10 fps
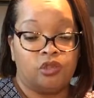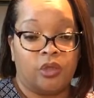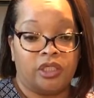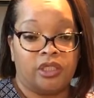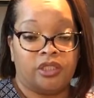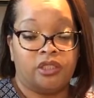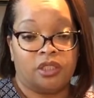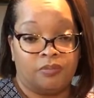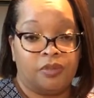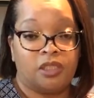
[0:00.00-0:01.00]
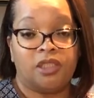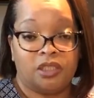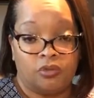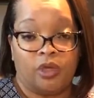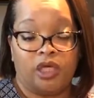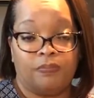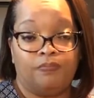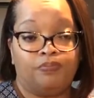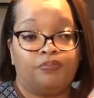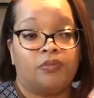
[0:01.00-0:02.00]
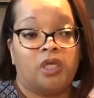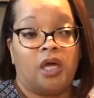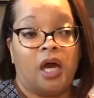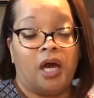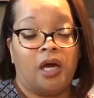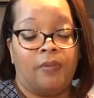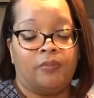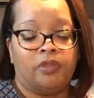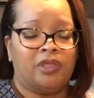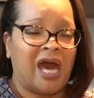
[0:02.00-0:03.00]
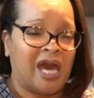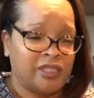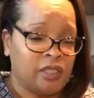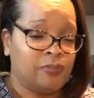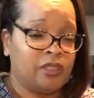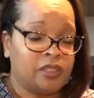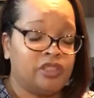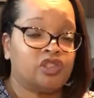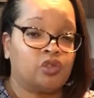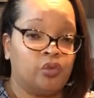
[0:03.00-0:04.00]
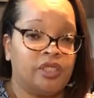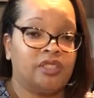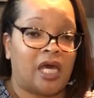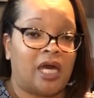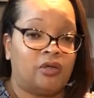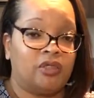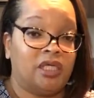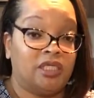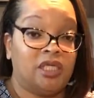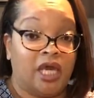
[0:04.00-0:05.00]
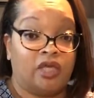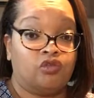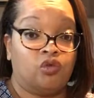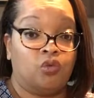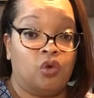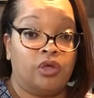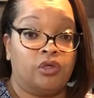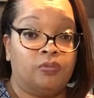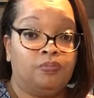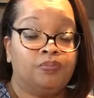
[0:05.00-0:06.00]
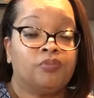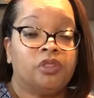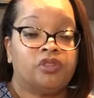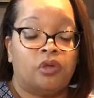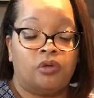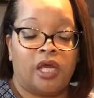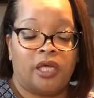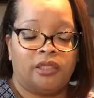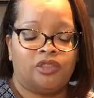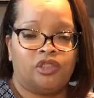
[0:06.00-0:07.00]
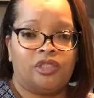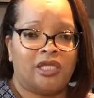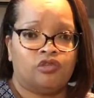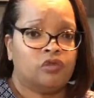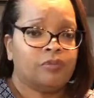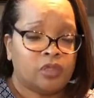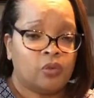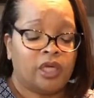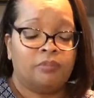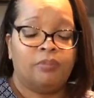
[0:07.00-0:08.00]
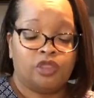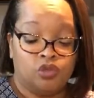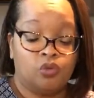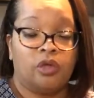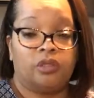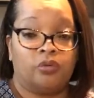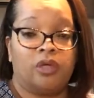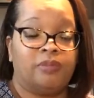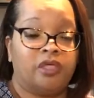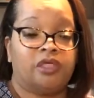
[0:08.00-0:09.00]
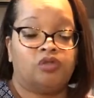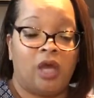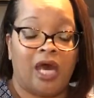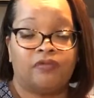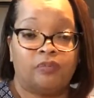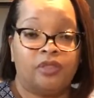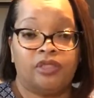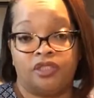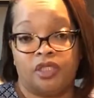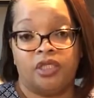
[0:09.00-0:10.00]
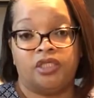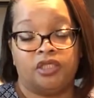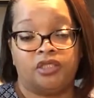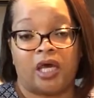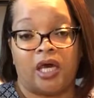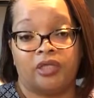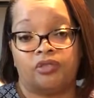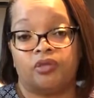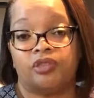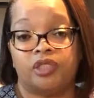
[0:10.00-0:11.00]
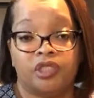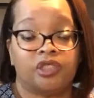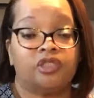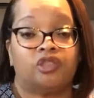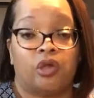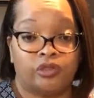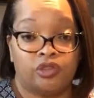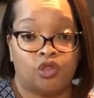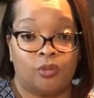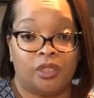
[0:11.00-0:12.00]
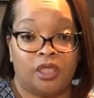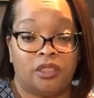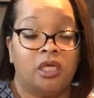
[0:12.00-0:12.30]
You want to get these completely wet. I typically squeeze out any extra water so that it's just not dripping wet, but you want it wet because you have to put the seeds inside so the seeds can start to germinate.